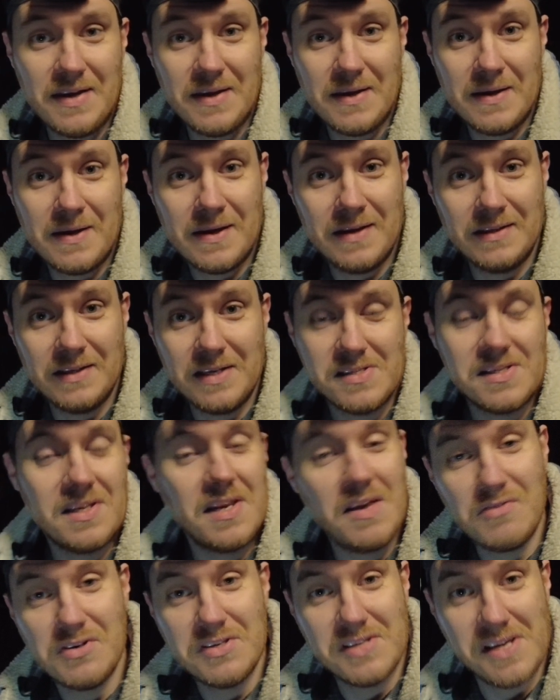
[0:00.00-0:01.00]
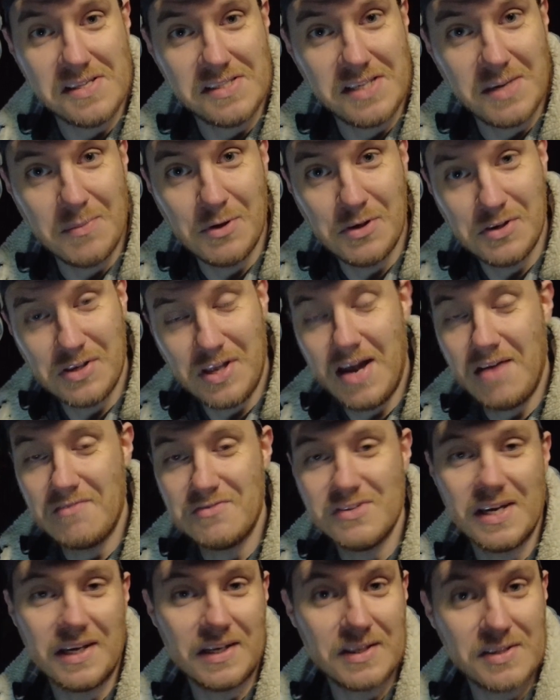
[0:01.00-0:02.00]
at least in every test image that I've
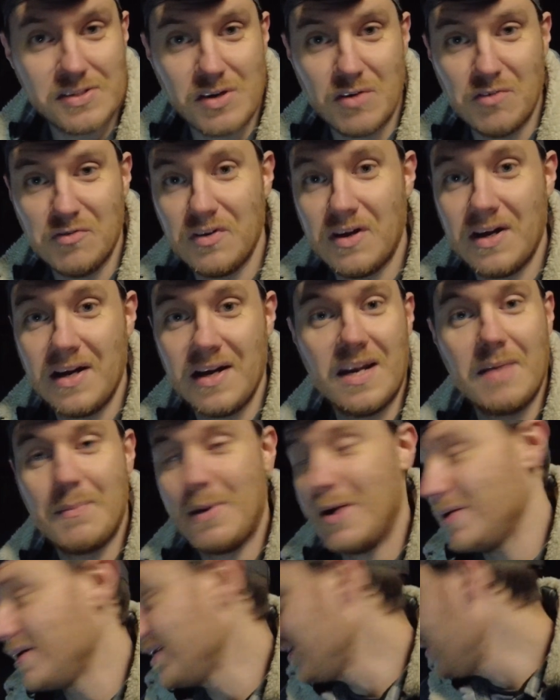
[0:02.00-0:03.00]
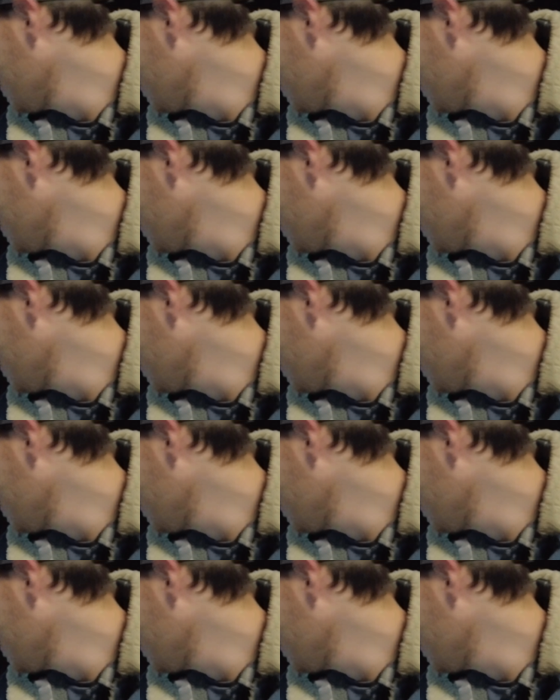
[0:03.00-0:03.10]
taken so far, and I'm out here